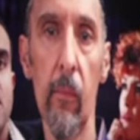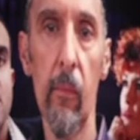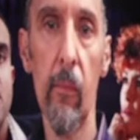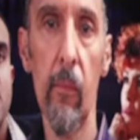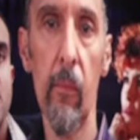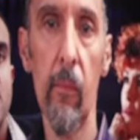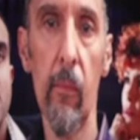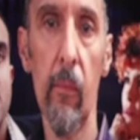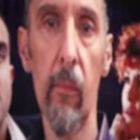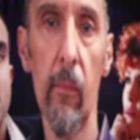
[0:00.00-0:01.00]

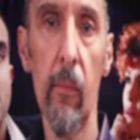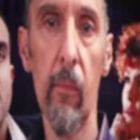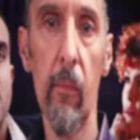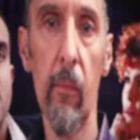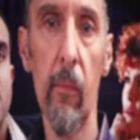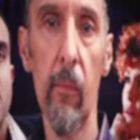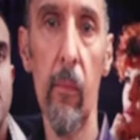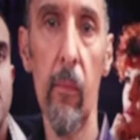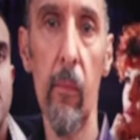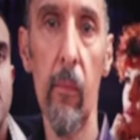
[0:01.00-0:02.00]

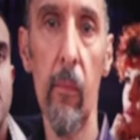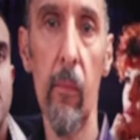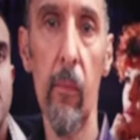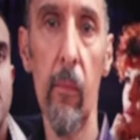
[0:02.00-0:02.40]
No words are spoken by the person on screen.